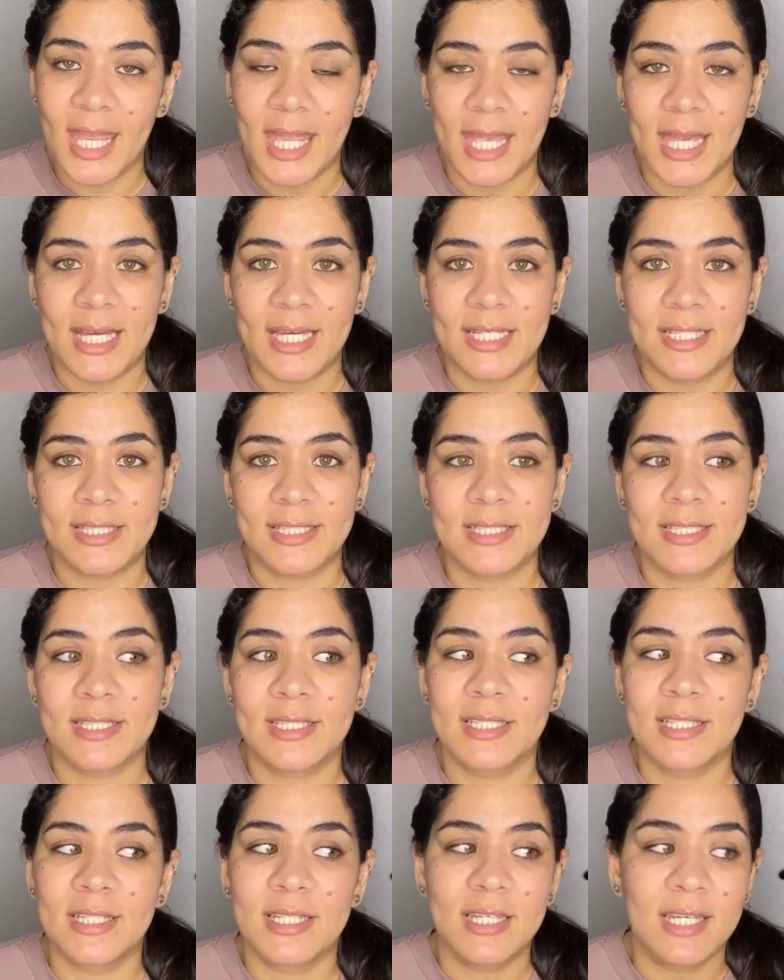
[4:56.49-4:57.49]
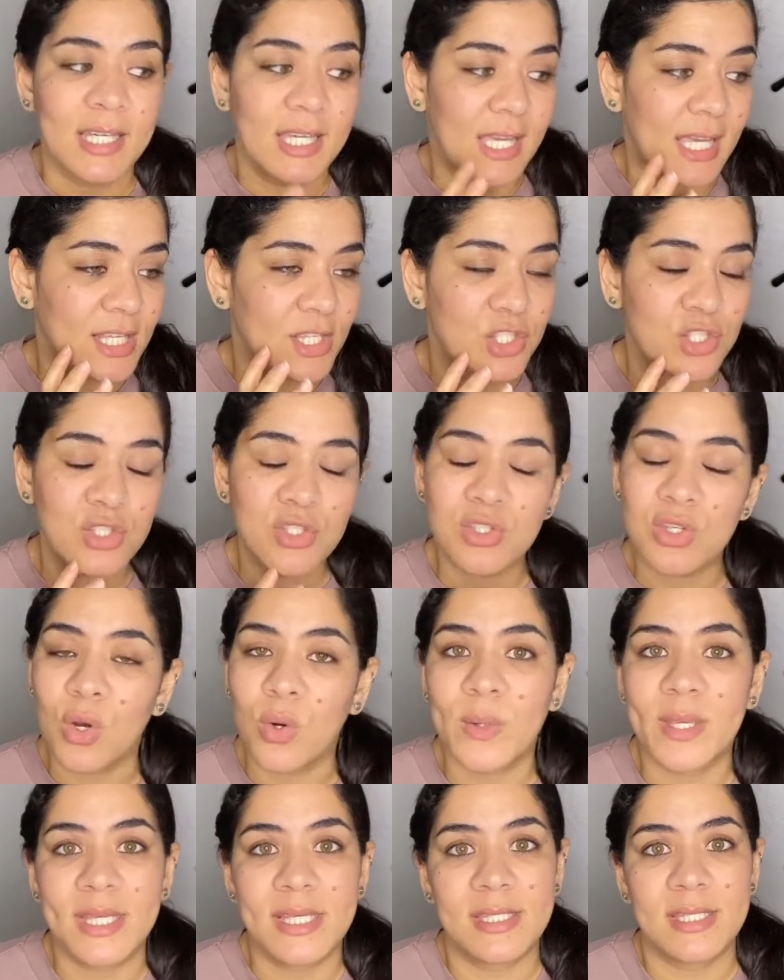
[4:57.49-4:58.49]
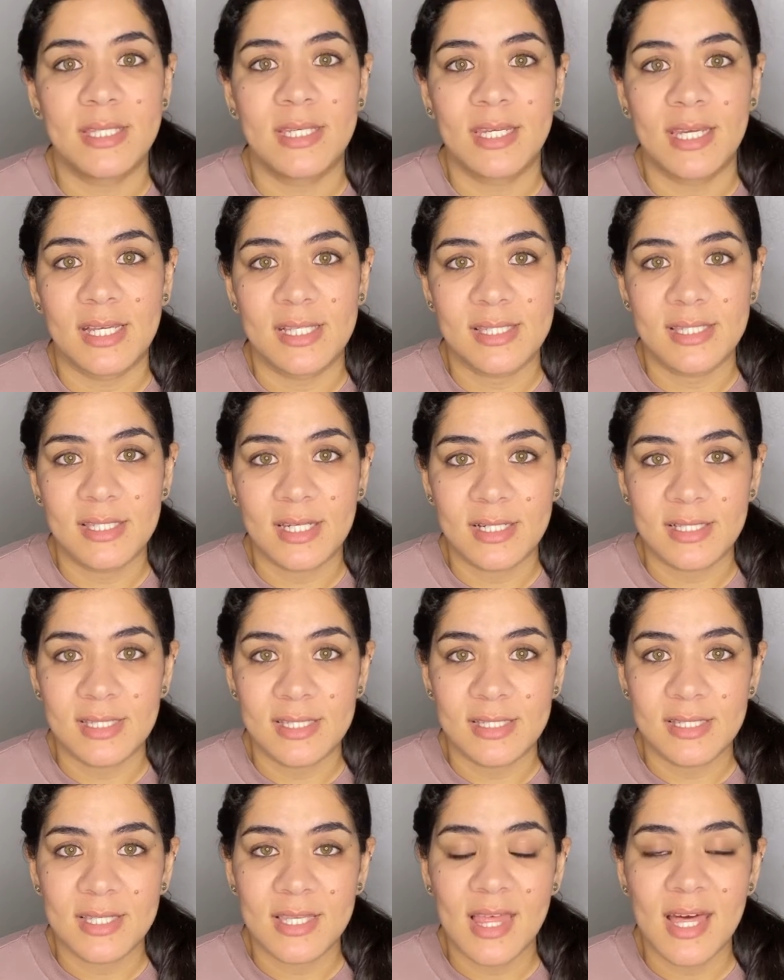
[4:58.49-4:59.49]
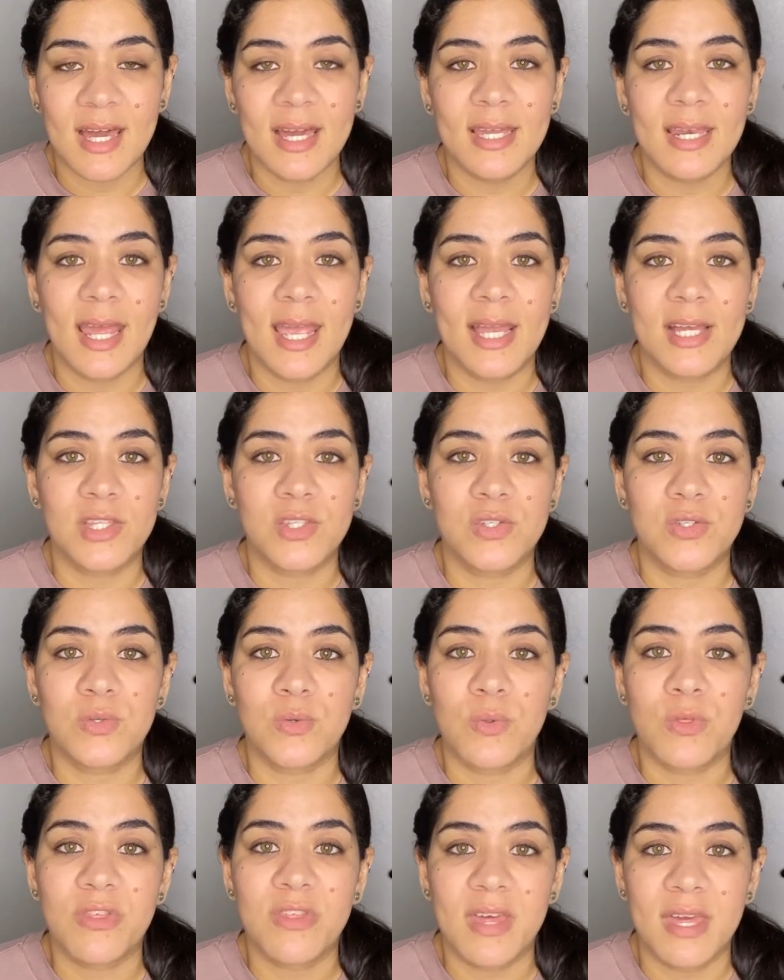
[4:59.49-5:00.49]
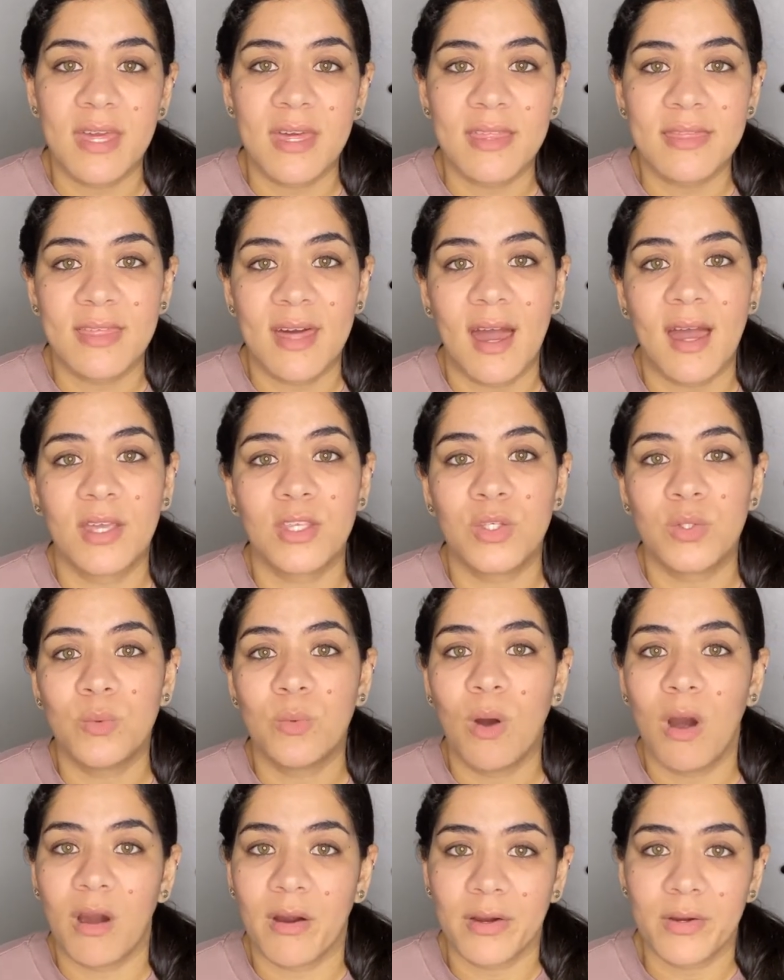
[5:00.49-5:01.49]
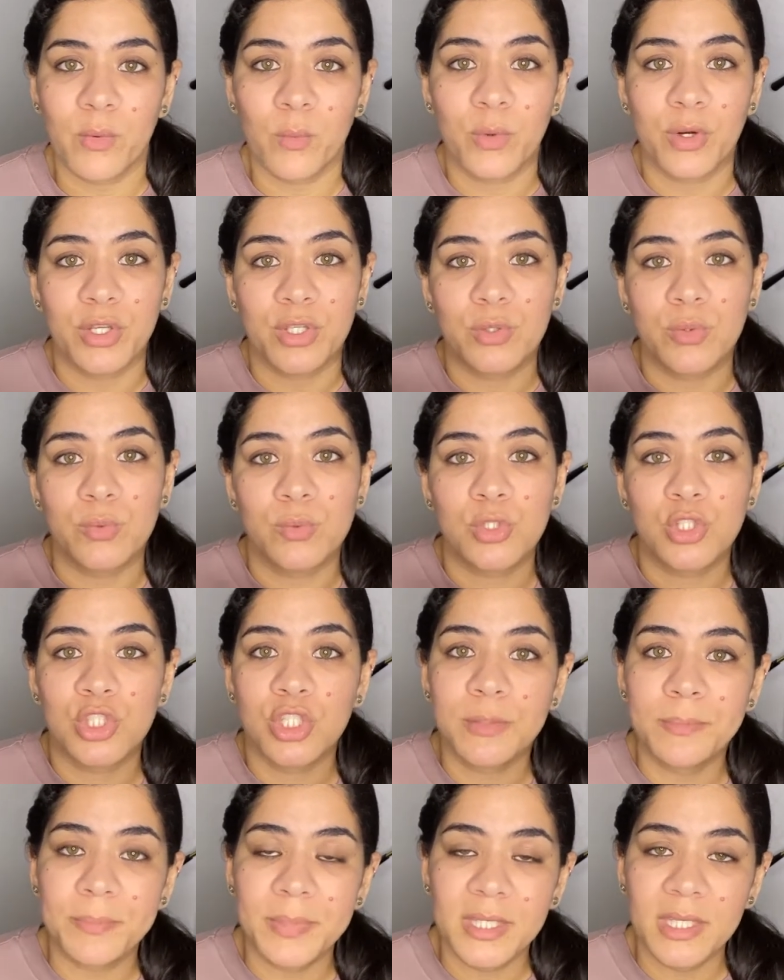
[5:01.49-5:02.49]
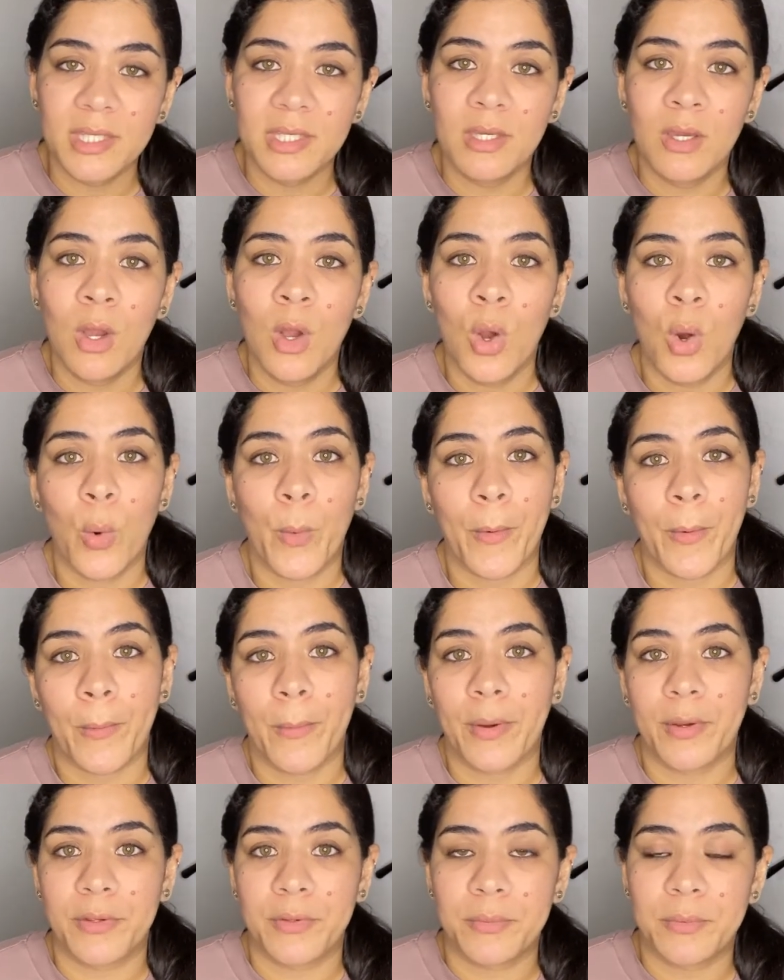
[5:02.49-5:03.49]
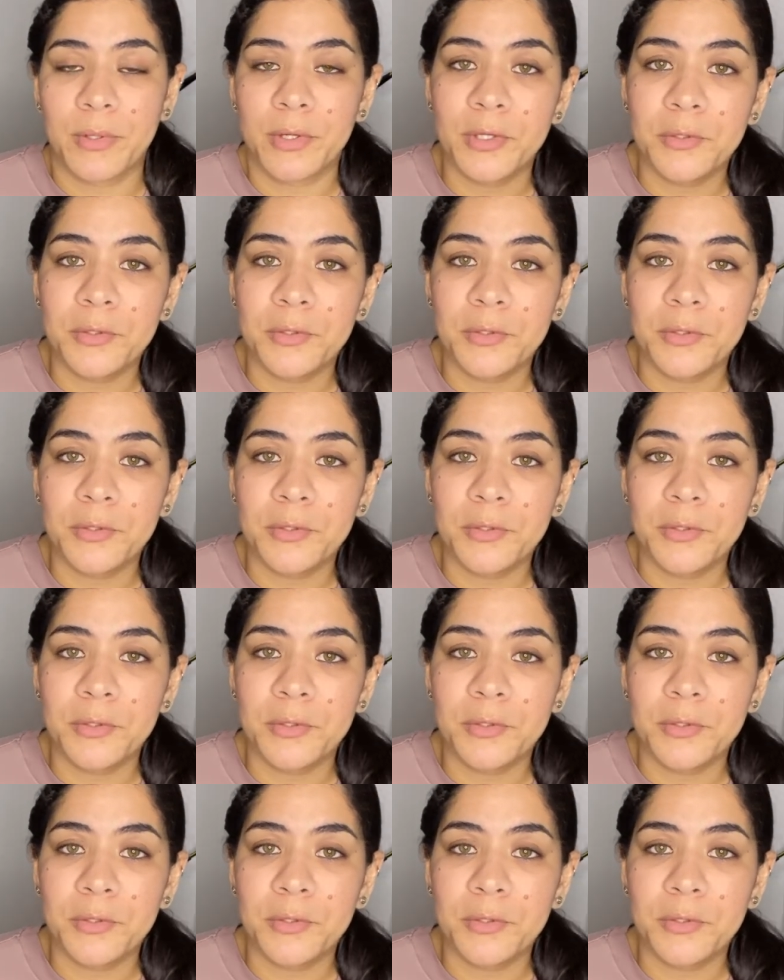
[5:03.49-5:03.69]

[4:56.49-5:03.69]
And It's so easy to get sucked into that and to think that you aren't where you should be or where you